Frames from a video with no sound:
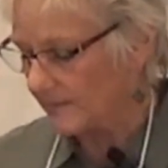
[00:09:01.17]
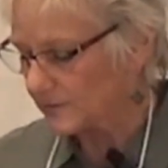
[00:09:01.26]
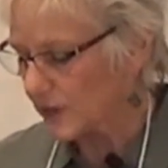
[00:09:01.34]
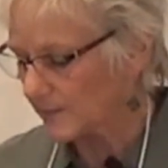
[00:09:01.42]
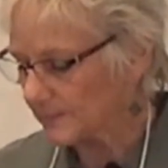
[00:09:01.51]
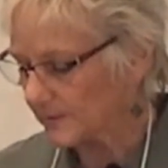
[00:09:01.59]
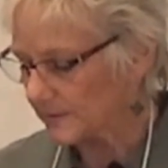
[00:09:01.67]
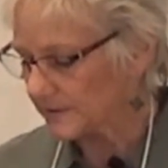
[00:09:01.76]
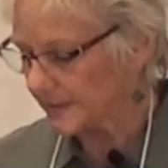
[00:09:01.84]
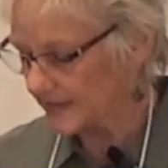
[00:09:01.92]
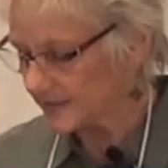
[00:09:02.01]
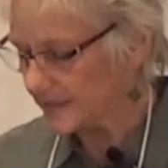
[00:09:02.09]
chapter
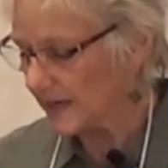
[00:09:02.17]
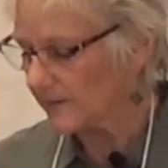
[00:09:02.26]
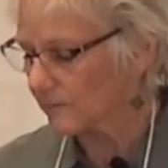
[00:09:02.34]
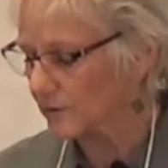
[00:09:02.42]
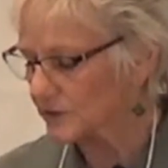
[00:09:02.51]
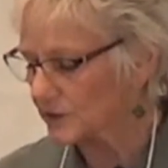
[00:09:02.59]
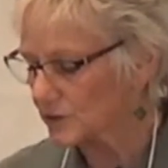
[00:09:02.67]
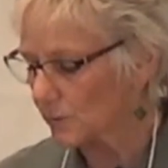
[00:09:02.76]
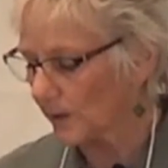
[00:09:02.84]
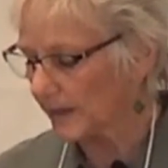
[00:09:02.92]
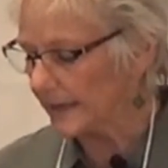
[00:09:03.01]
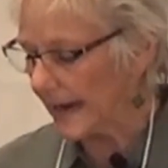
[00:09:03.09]
16, verses
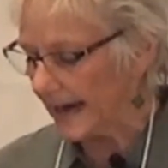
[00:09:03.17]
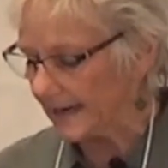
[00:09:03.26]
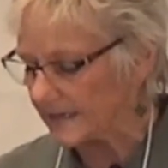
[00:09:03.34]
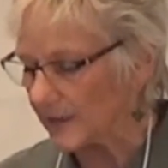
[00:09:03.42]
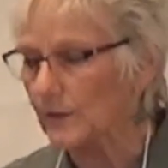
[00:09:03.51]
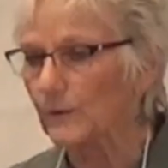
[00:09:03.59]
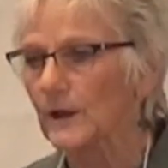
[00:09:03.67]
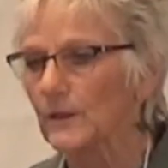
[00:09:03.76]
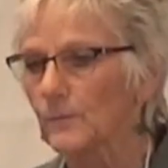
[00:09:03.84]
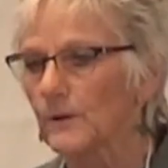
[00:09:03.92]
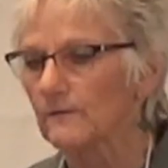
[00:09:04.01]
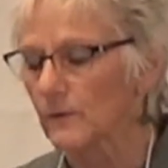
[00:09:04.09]
29 to
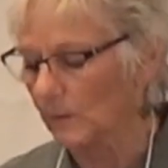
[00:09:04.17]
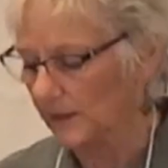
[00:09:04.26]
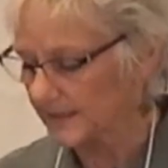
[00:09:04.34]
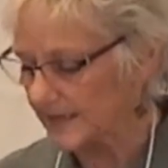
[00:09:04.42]
33, if you want